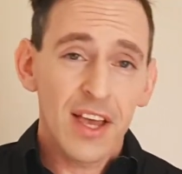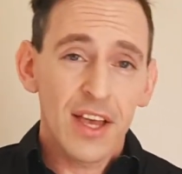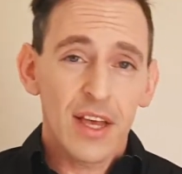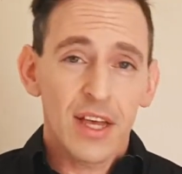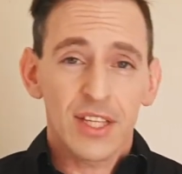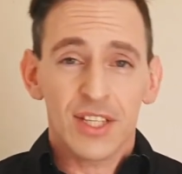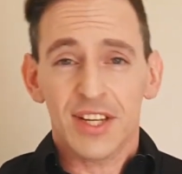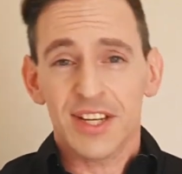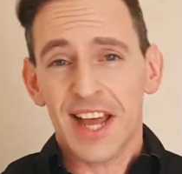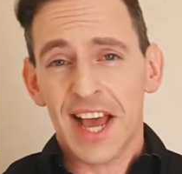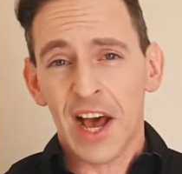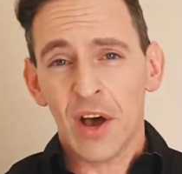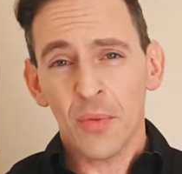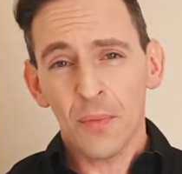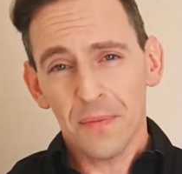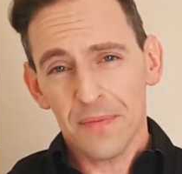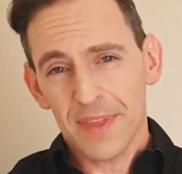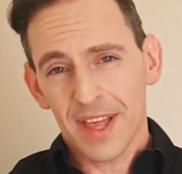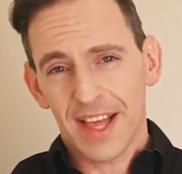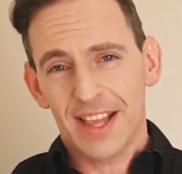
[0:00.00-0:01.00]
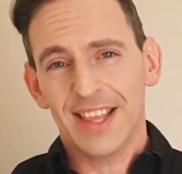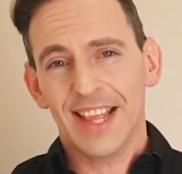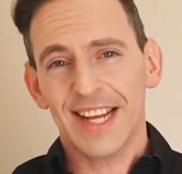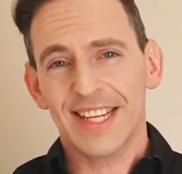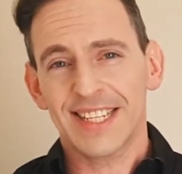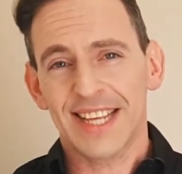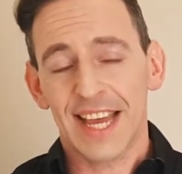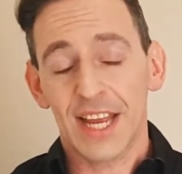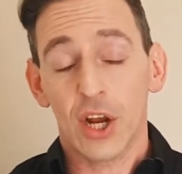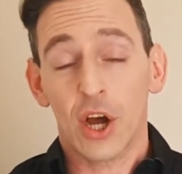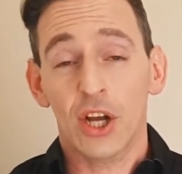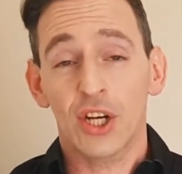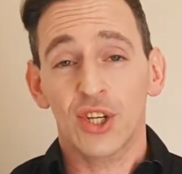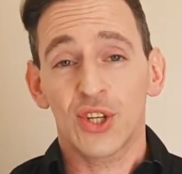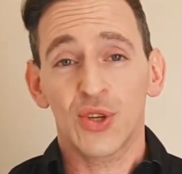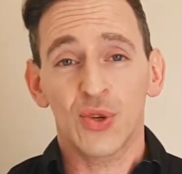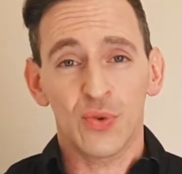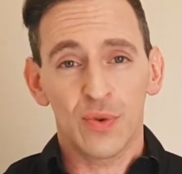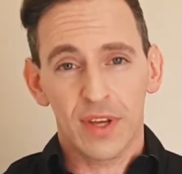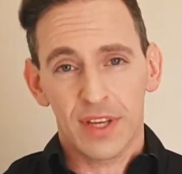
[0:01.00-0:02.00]
So now, let's get
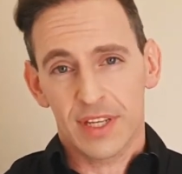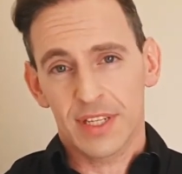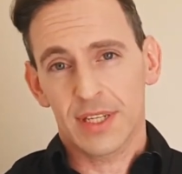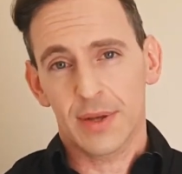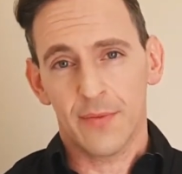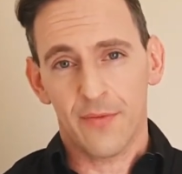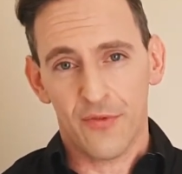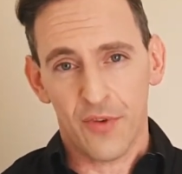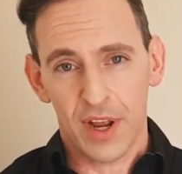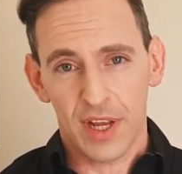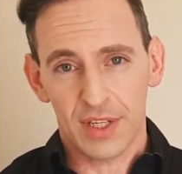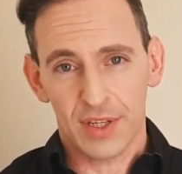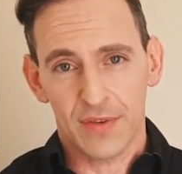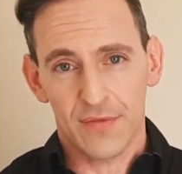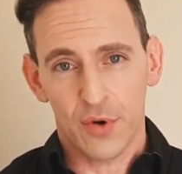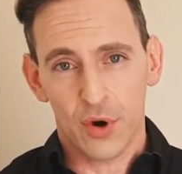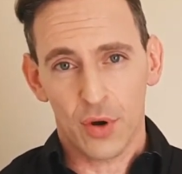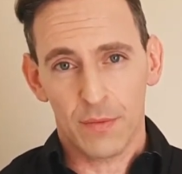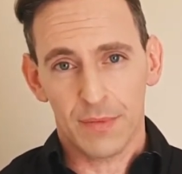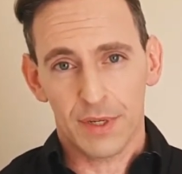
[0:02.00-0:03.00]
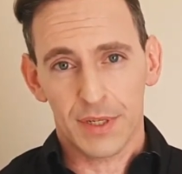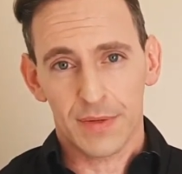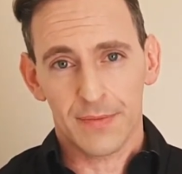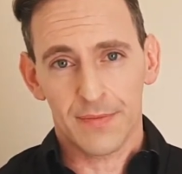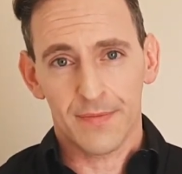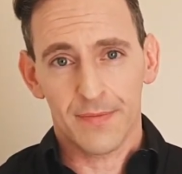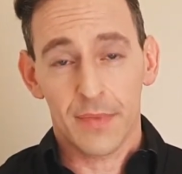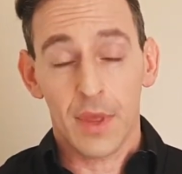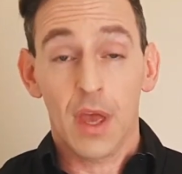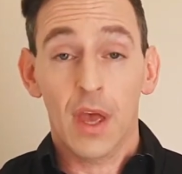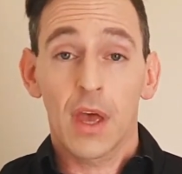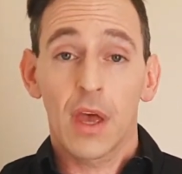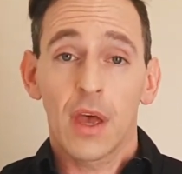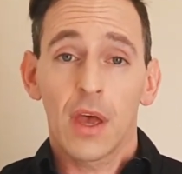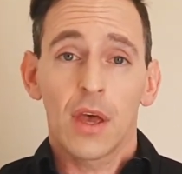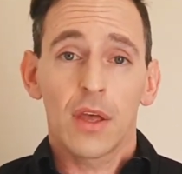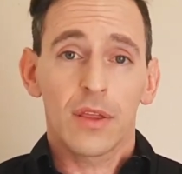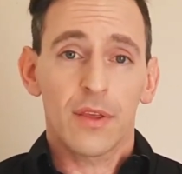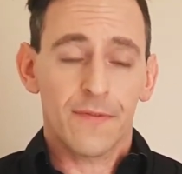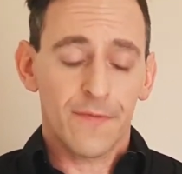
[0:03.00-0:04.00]
onto some phrasal verbs.
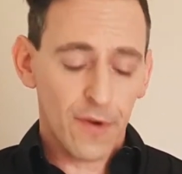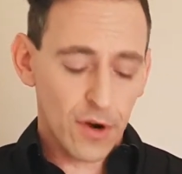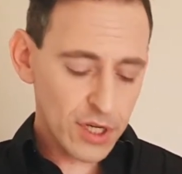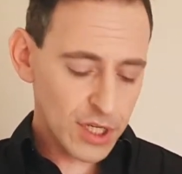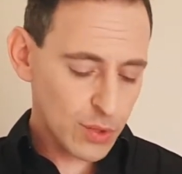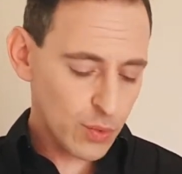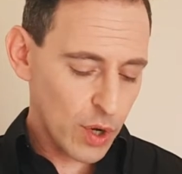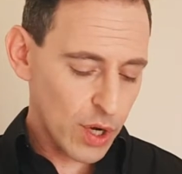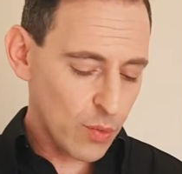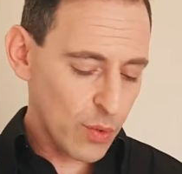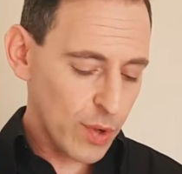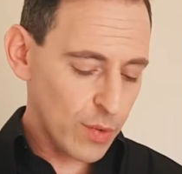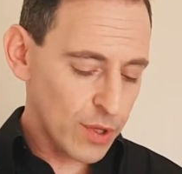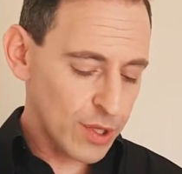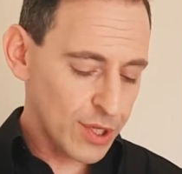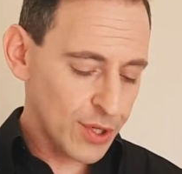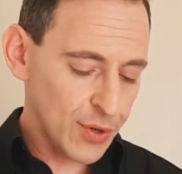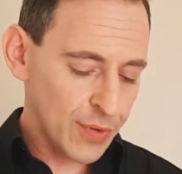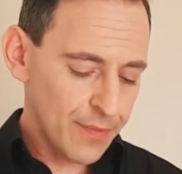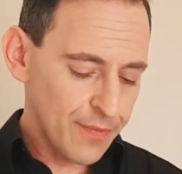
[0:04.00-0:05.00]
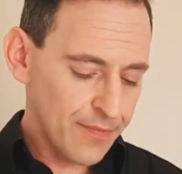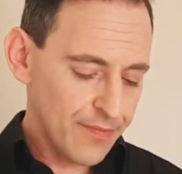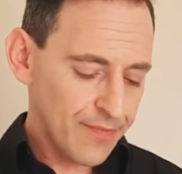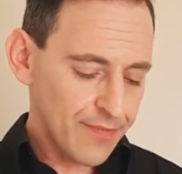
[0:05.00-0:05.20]
The first one we will do,